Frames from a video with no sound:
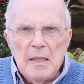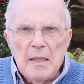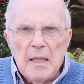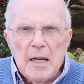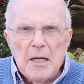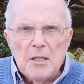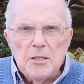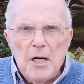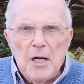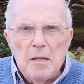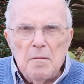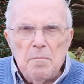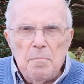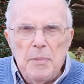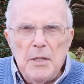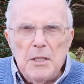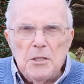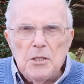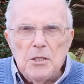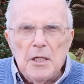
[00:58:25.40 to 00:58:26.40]
And it's that
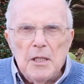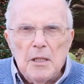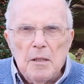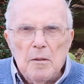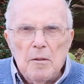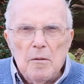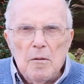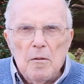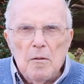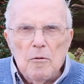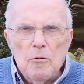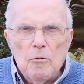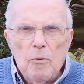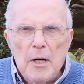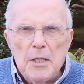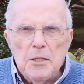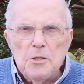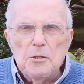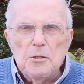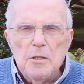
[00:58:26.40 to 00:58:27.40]
basic
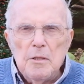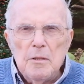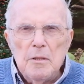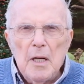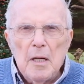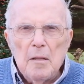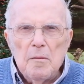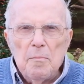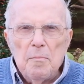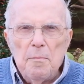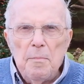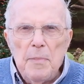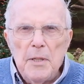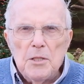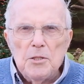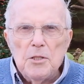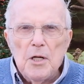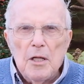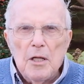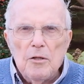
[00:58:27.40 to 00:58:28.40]
question, that
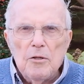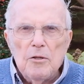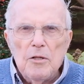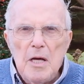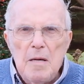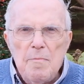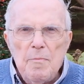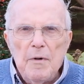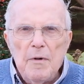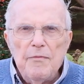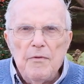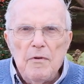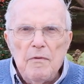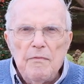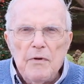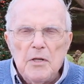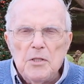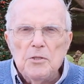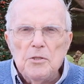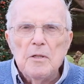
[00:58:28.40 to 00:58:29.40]
basic theme of the
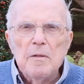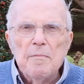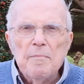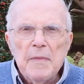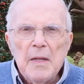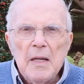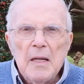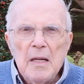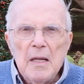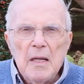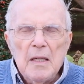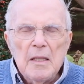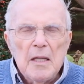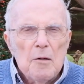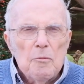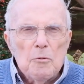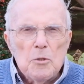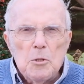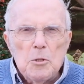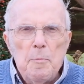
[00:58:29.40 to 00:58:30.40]
vision
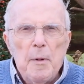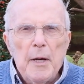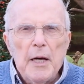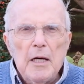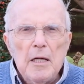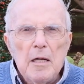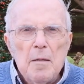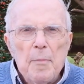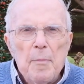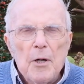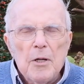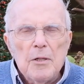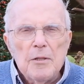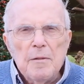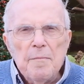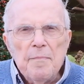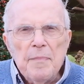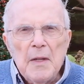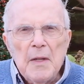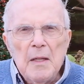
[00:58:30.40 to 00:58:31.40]
that we're speaking about
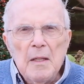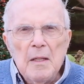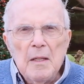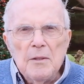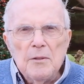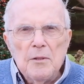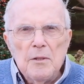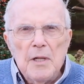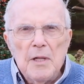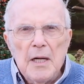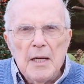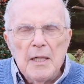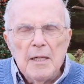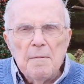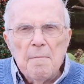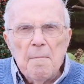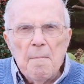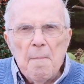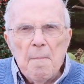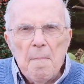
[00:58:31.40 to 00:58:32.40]

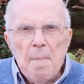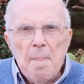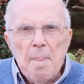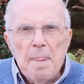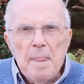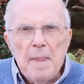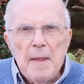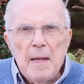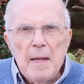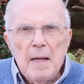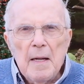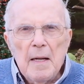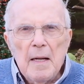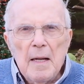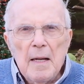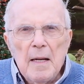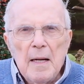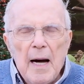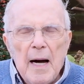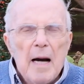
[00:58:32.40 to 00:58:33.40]
today.
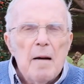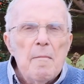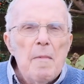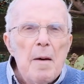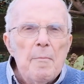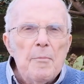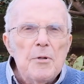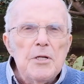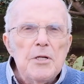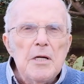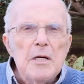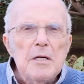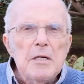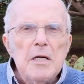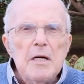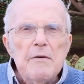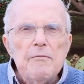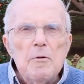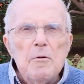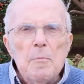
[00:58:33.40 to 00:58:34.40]
I remember dear
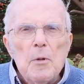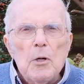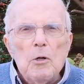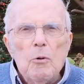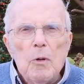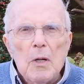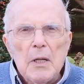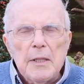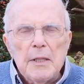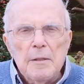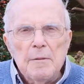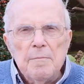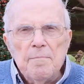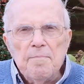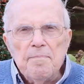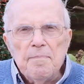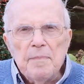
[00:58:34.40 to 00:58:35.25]
David McQuilkin,